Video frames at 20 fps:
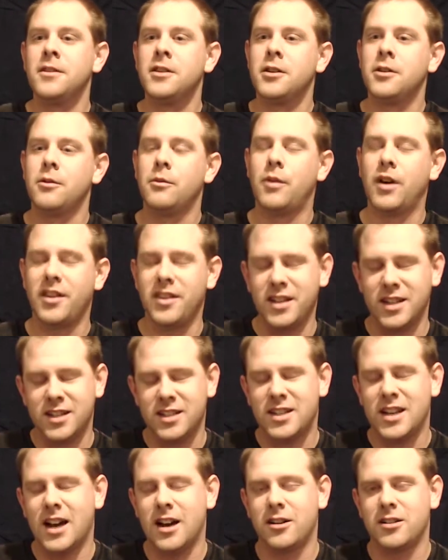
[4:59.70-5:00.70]
while the
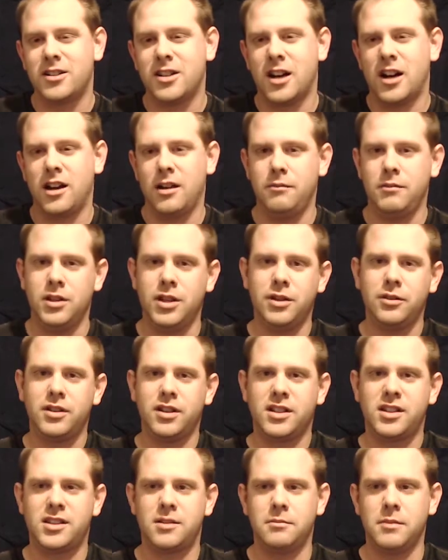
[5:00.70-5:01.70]
entire time you
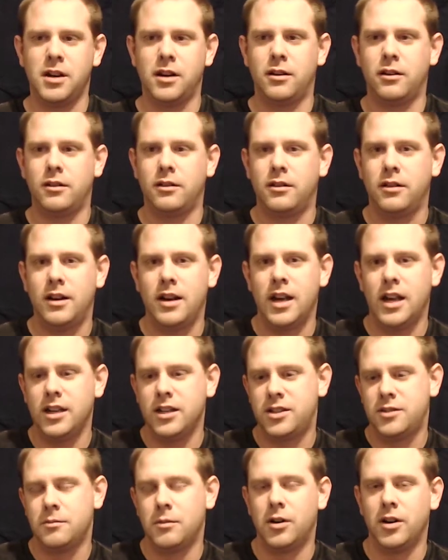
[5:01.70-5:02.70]
could smell a
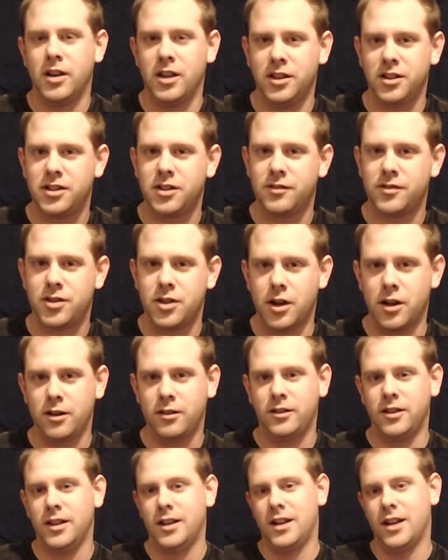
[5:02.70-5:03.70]
small hint of
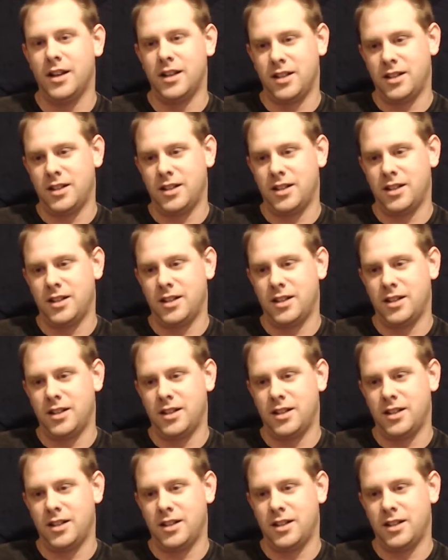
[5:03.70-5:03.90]
chocolate and a